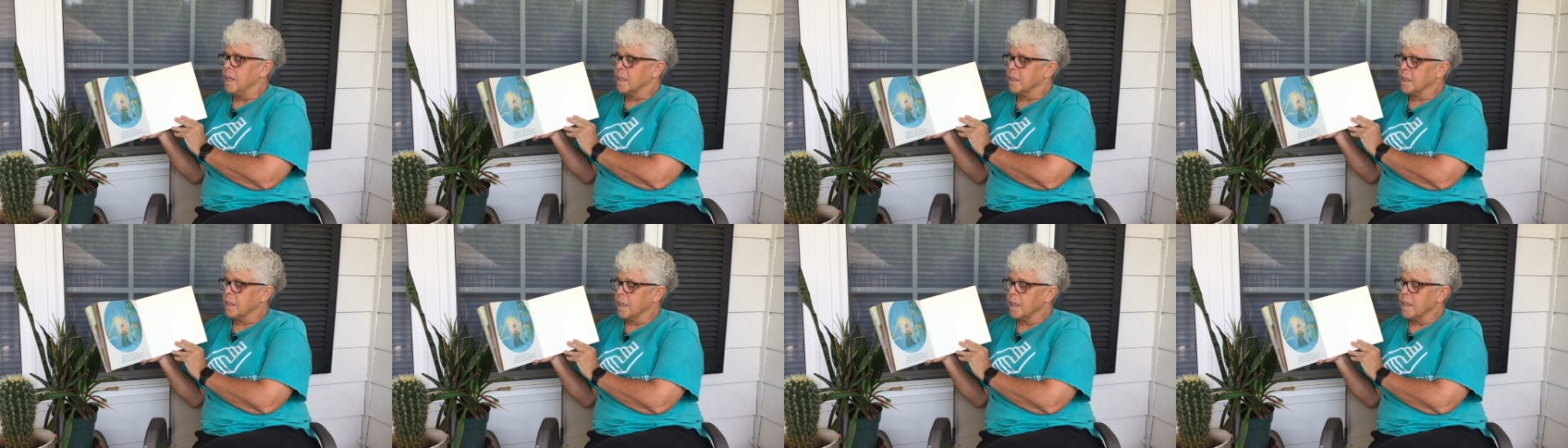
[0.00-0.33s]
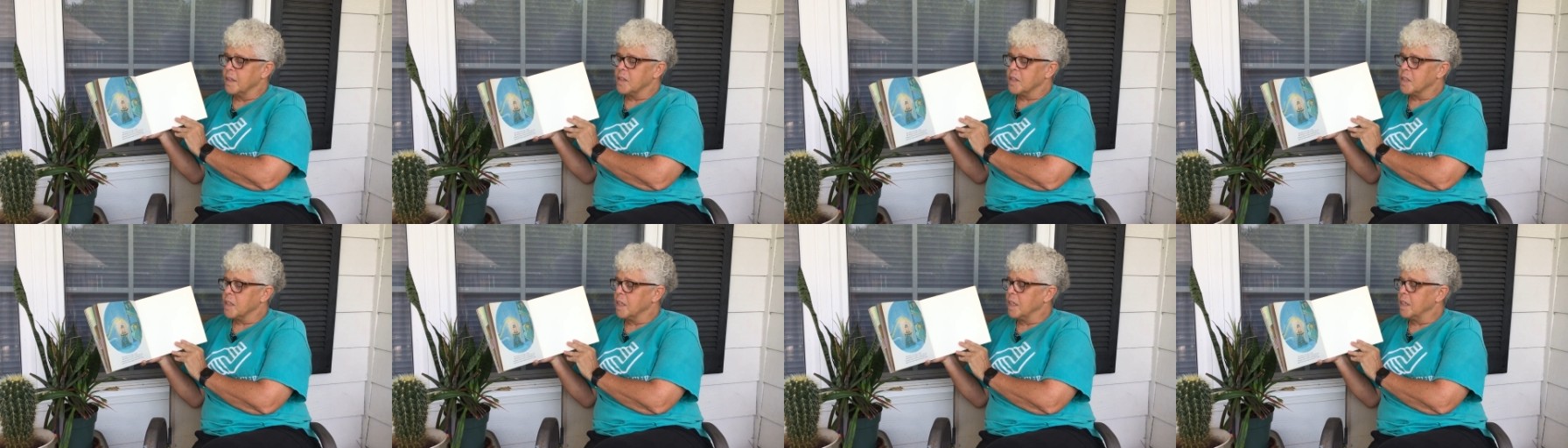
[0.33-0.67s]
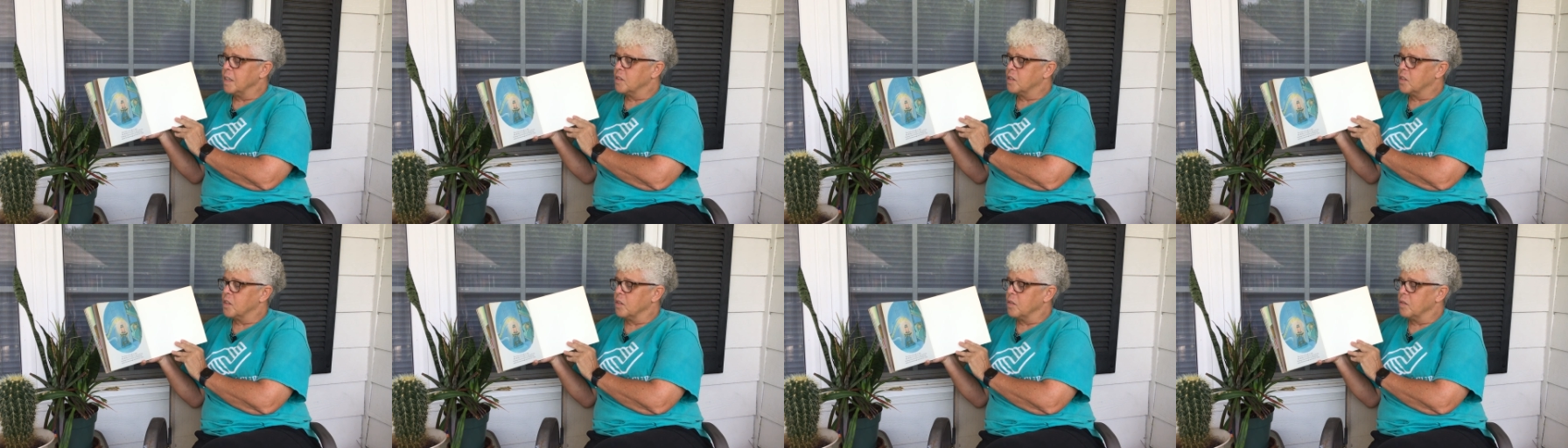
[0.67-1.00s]

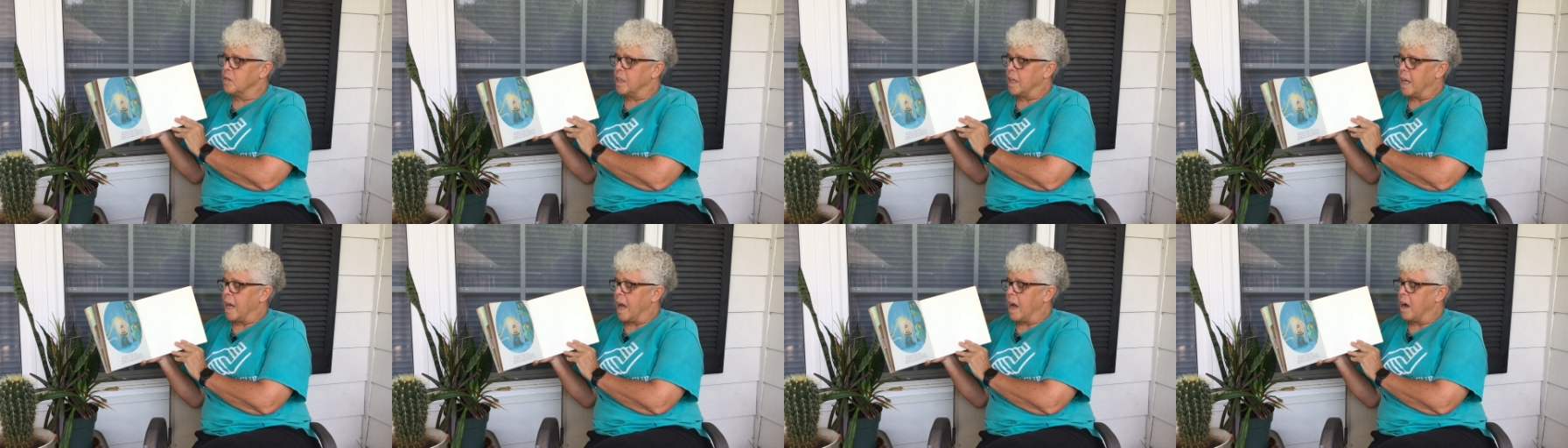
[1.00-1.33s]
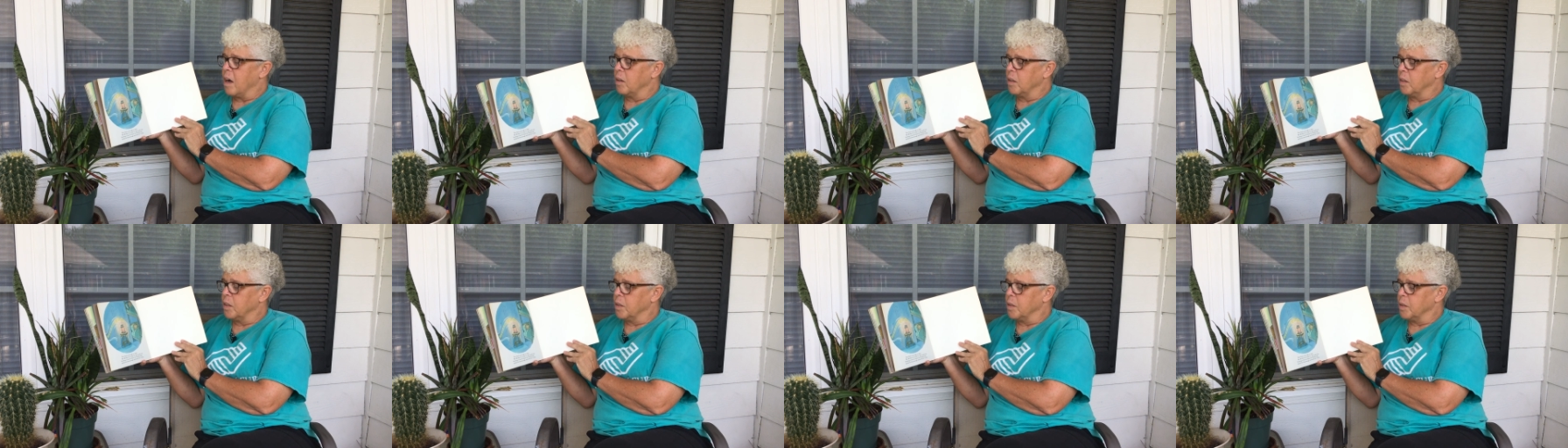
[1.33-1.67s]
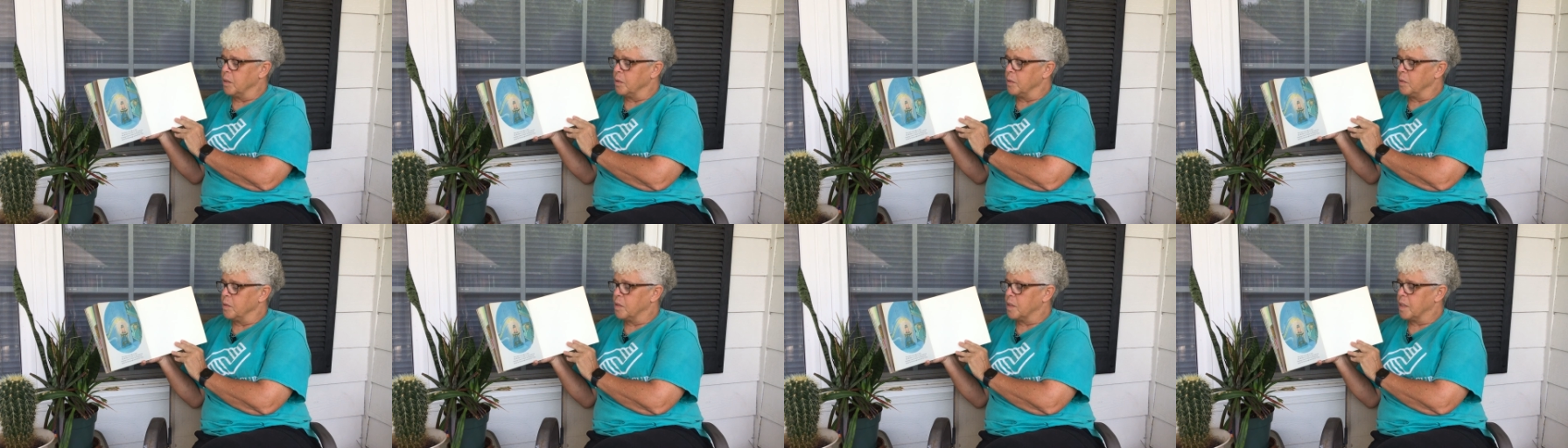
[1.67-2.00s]
listening to the owl
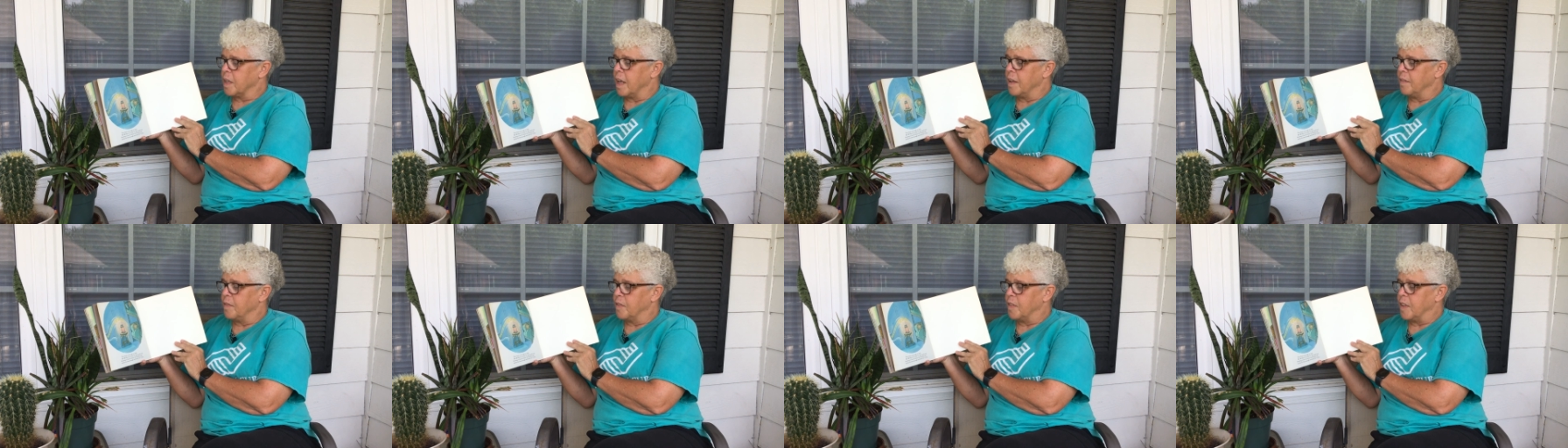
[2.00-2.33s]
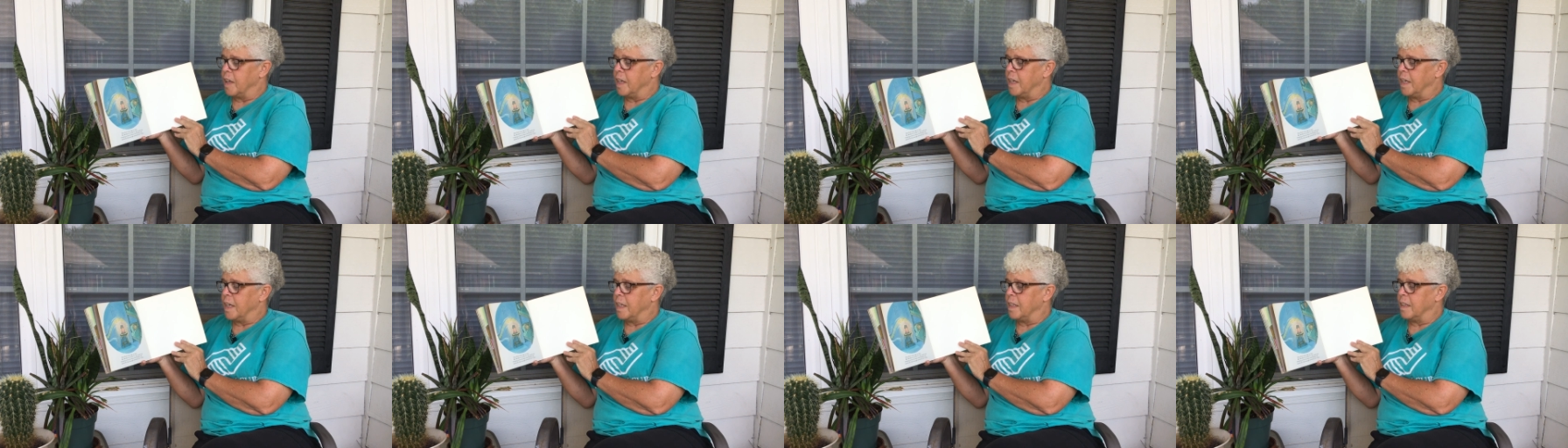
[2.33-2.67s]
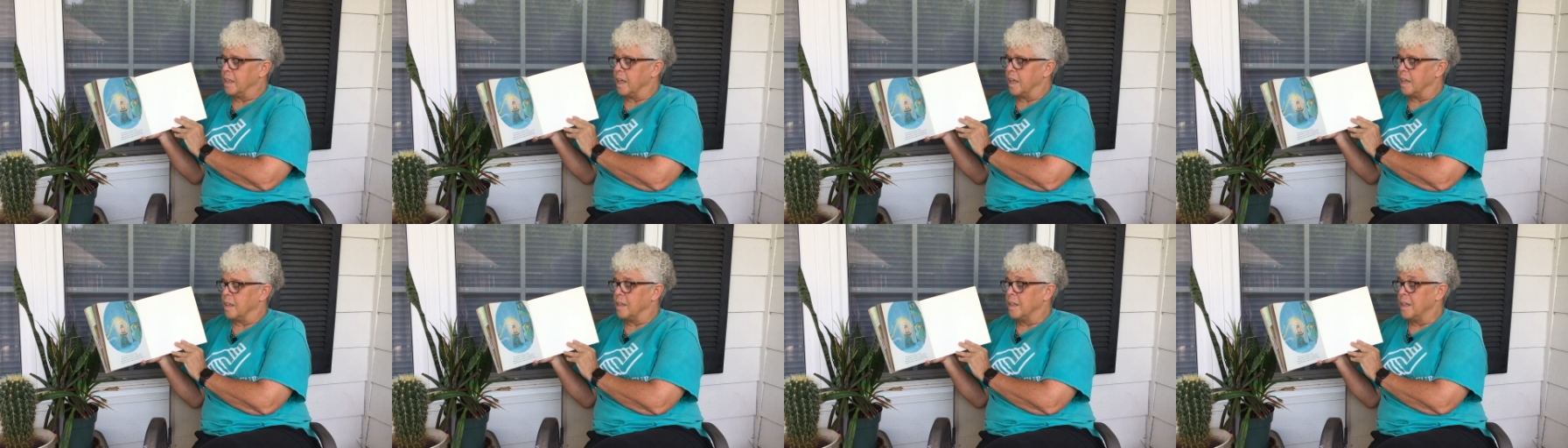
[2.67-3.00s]
hoots and thinking
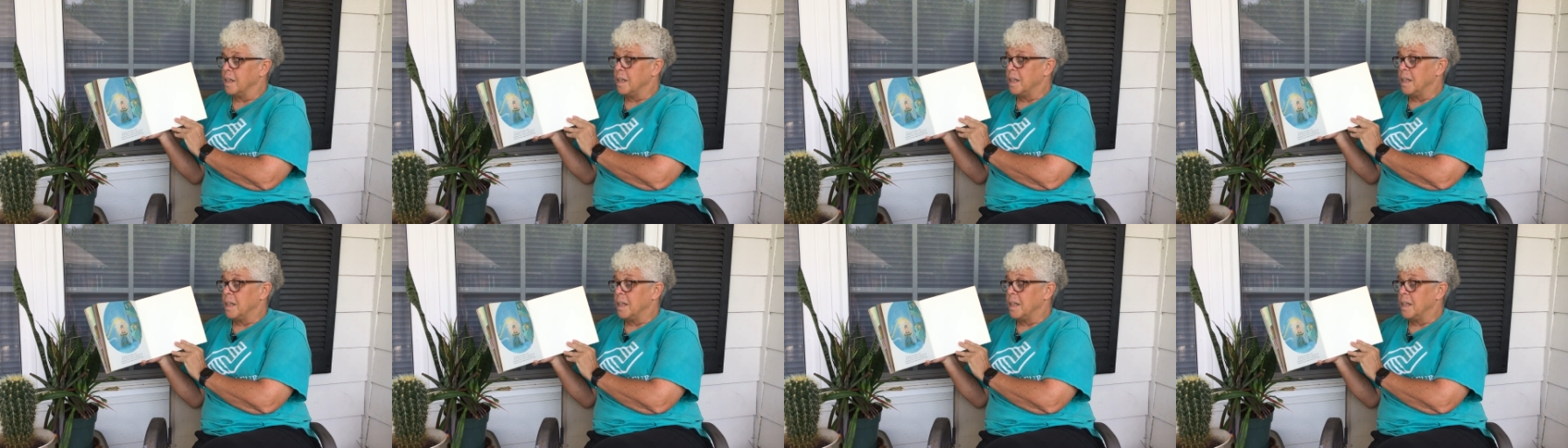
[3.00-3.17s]
that